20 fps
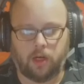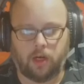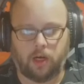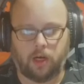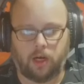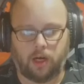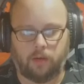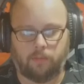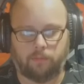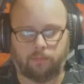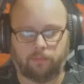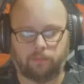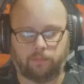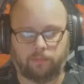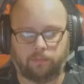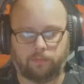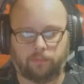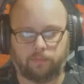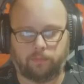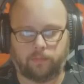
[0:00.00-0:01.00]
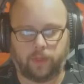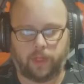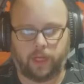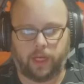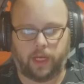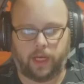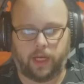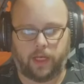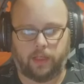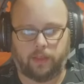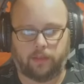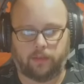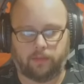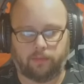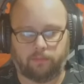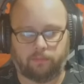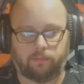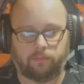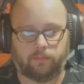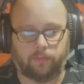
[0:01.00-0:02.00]
um, and
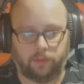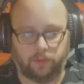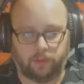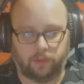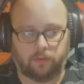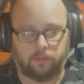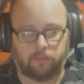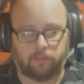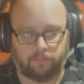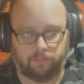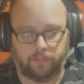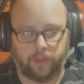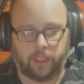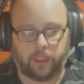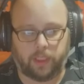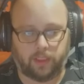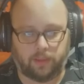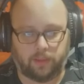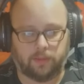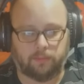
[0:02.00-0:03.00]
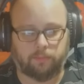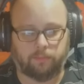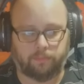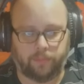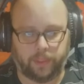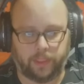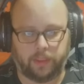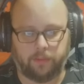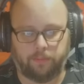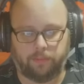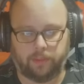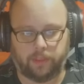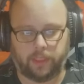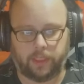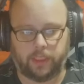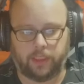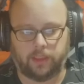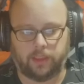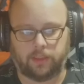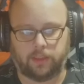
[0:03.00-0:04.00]
you know making some big
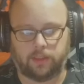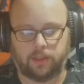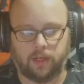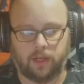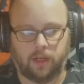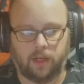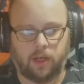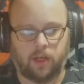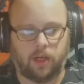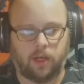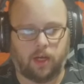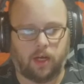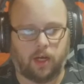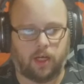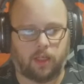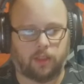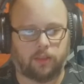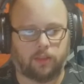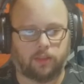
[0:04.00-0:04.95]
plays. Uh,